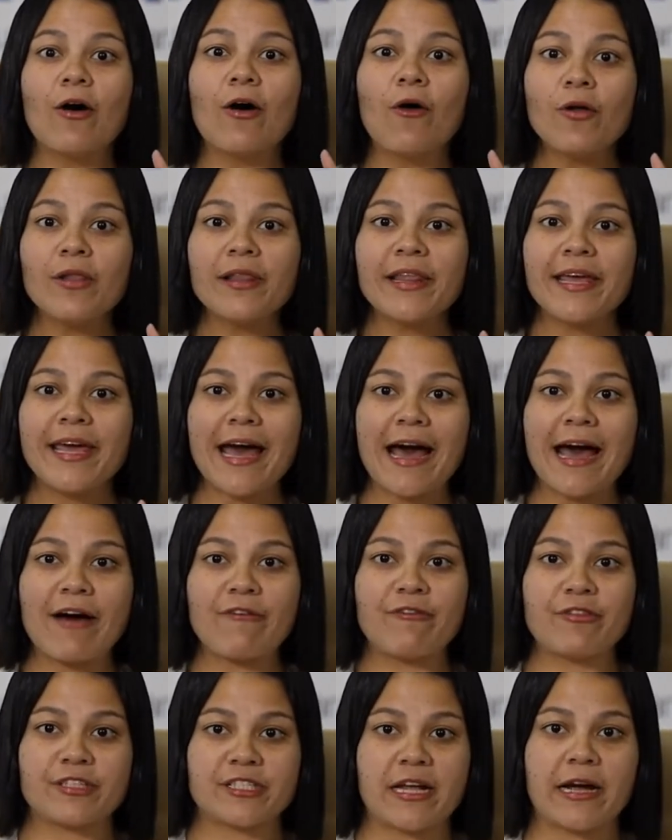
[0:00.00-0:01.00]
only
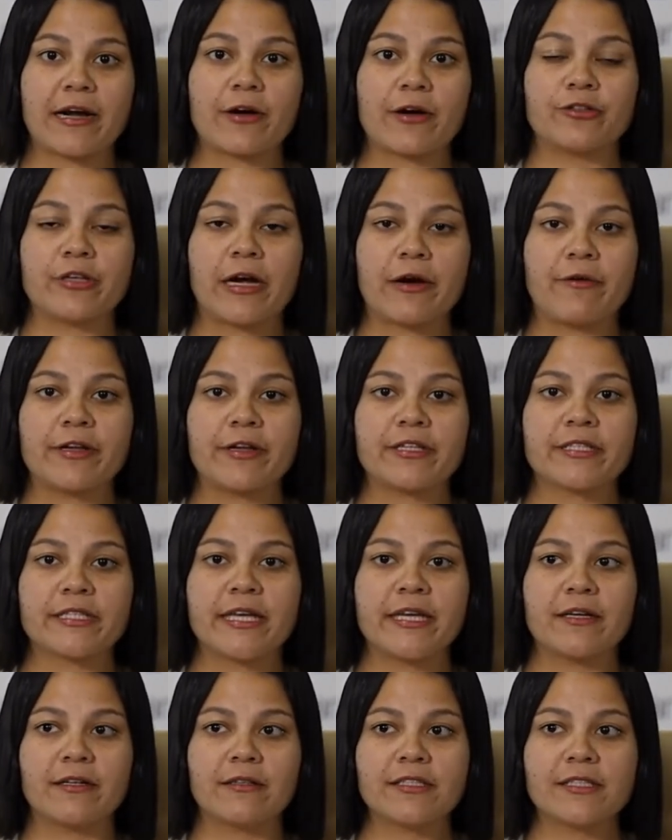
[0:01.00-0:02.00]
have secondary
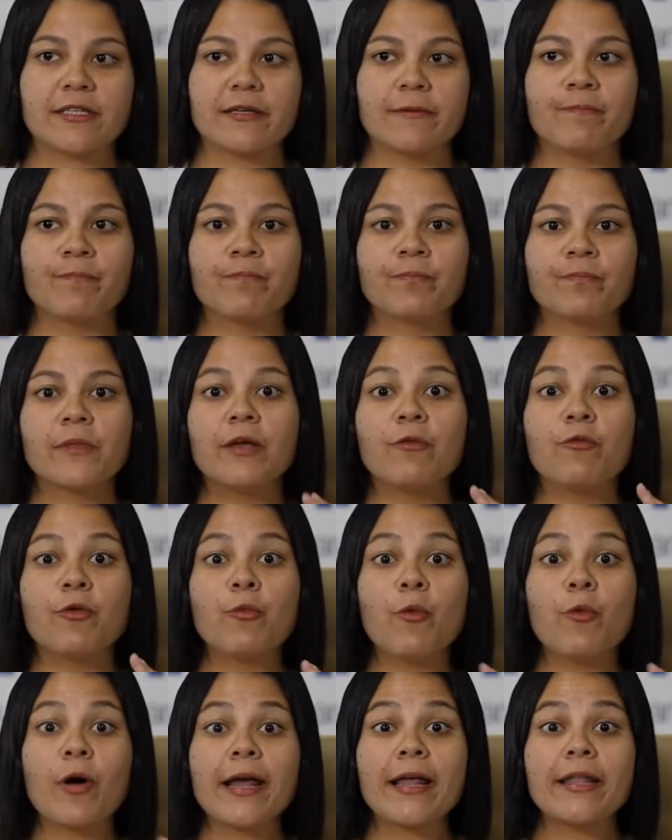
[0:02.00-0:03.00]
skills. If
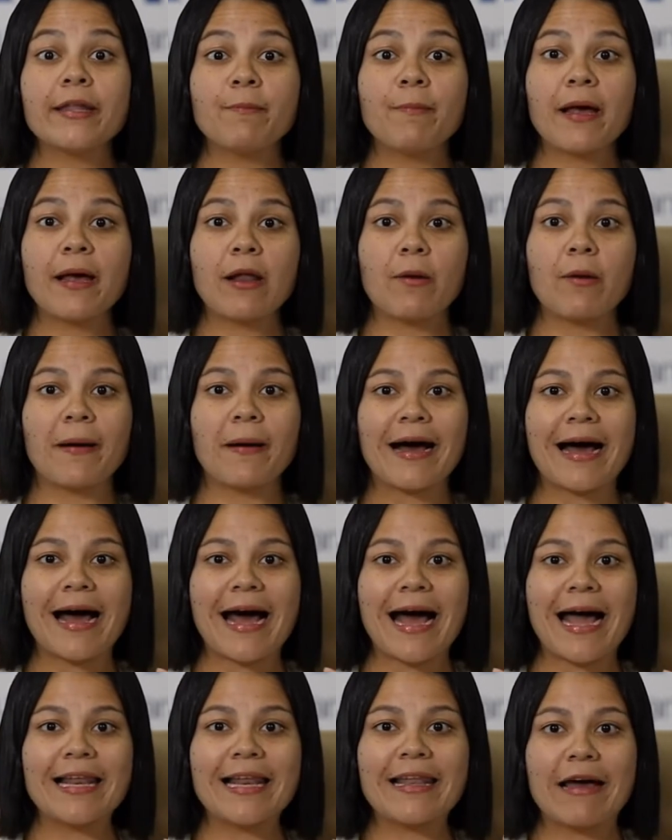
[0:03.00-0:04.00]
we want to develop a
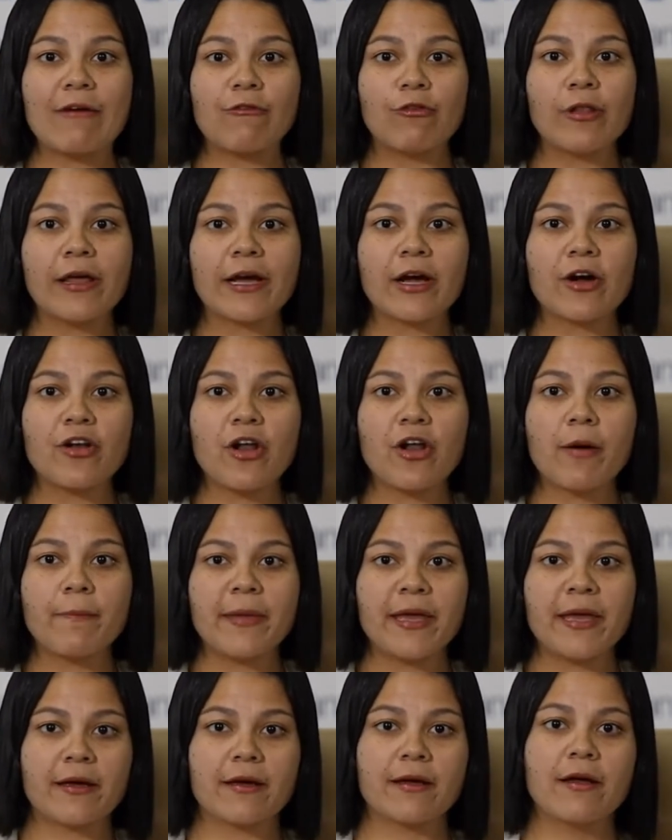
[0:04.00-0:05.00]
high-level
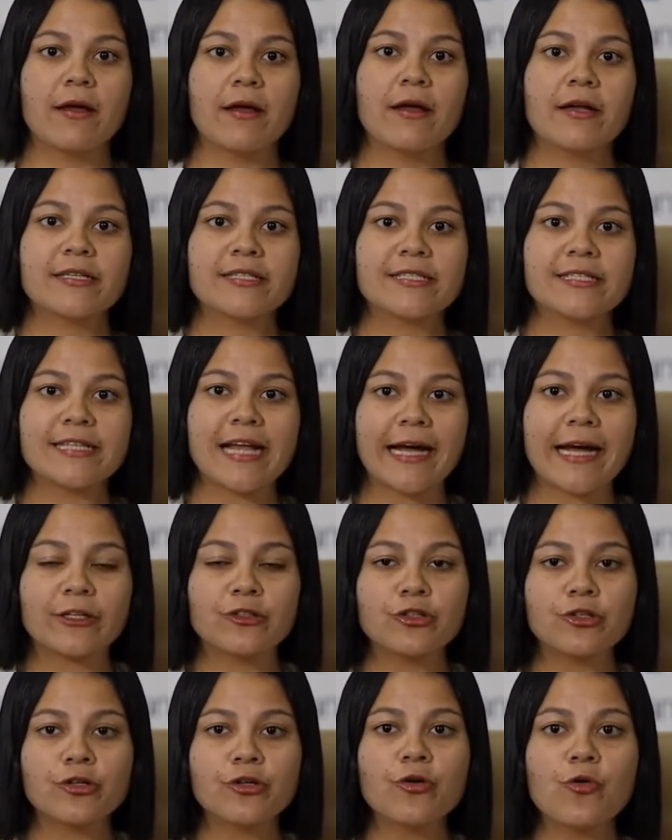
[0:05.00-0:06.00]
economic
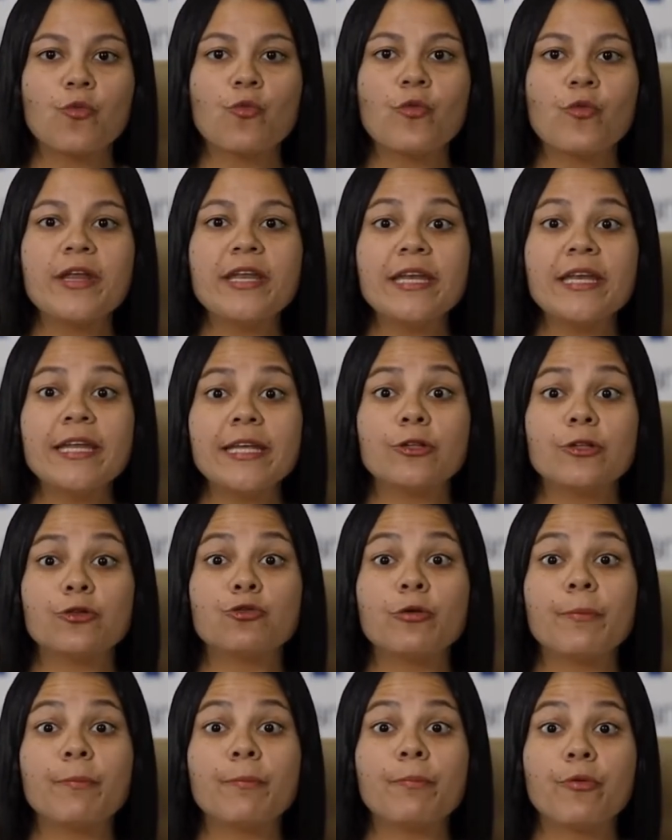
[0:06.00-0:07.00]
sector, we need
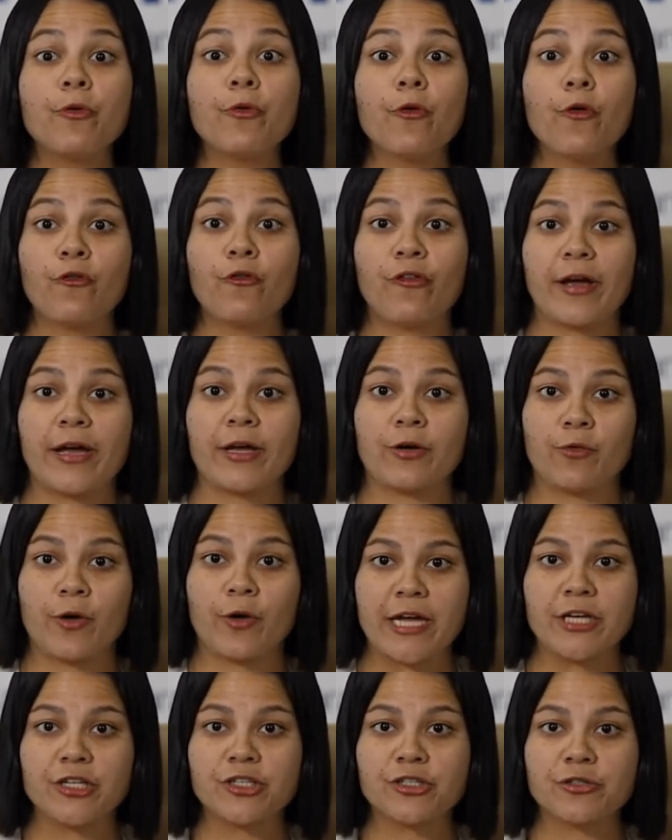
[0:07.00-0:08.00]
to improve
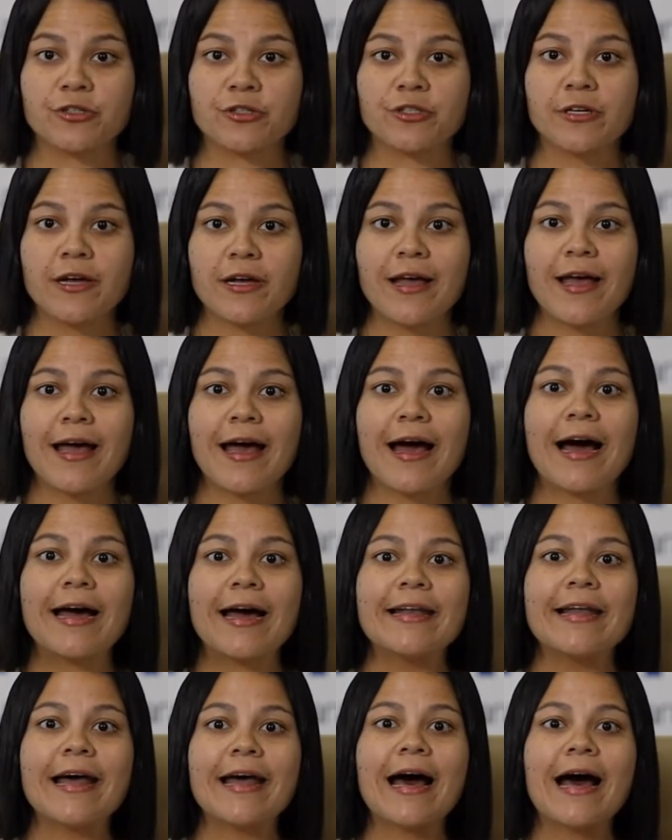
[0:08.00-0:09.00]
education.
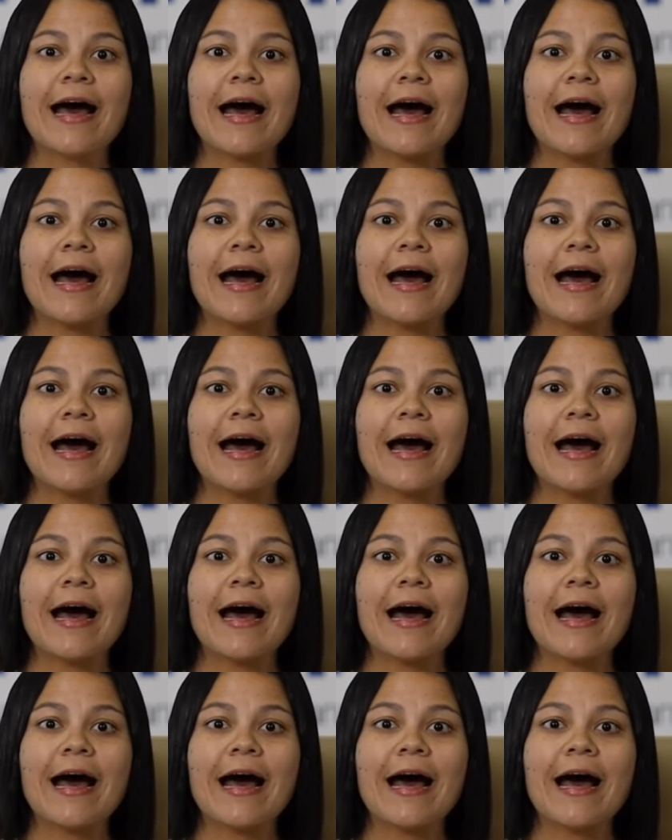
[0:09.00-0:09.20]
And